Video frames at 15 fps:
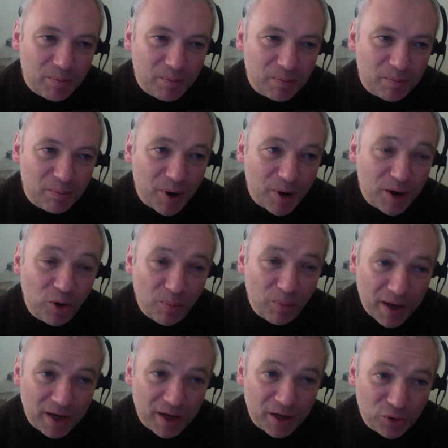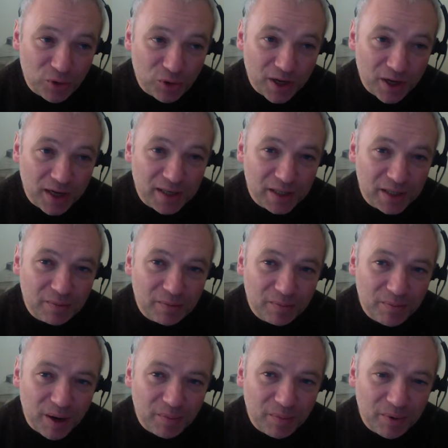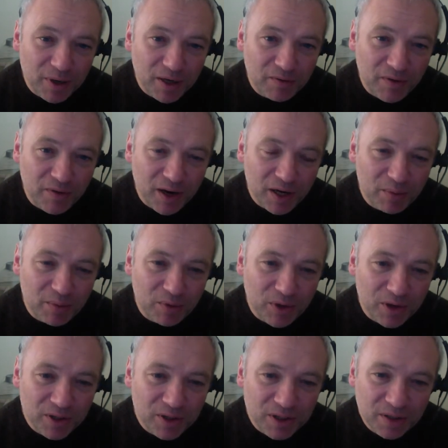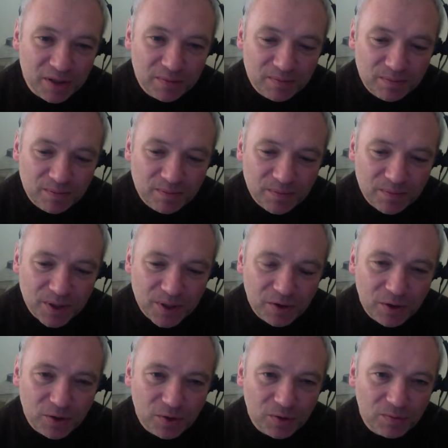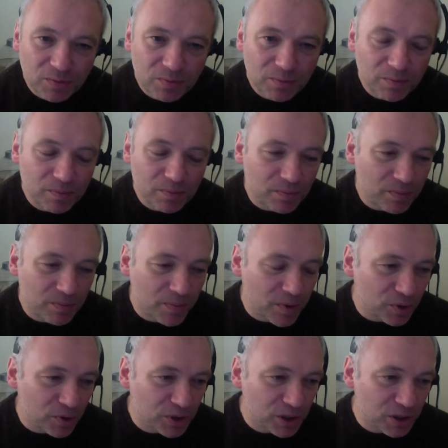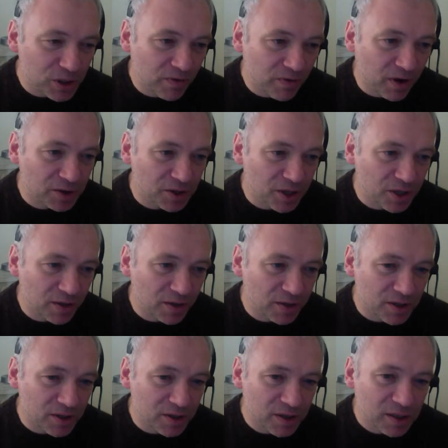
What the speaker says: not making your data publicly available, there's you're disadvantaging others.